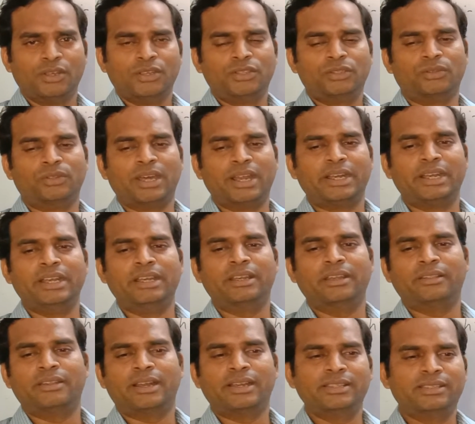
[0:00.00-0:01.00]
So
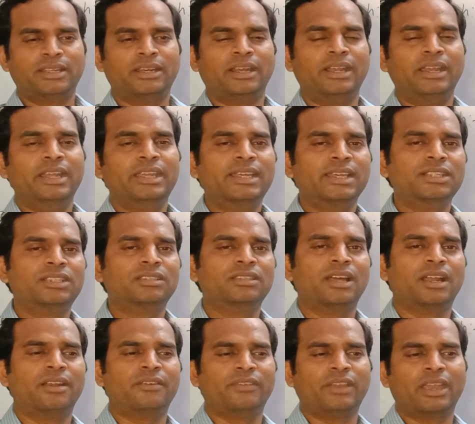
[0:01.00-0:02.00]
that is an indication
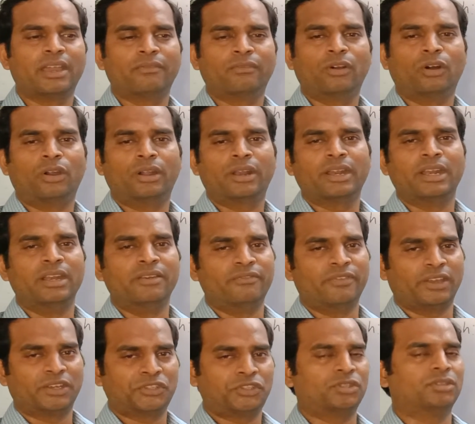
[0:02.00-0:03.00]
that we have got an
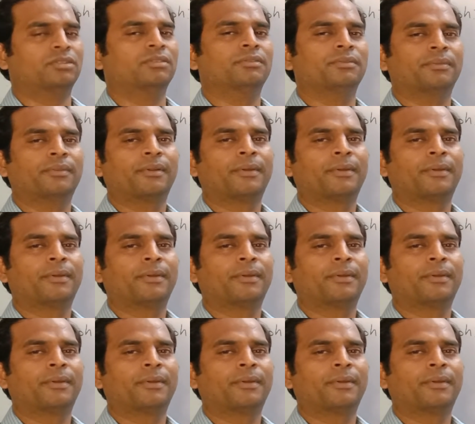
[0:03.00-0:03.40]
infection.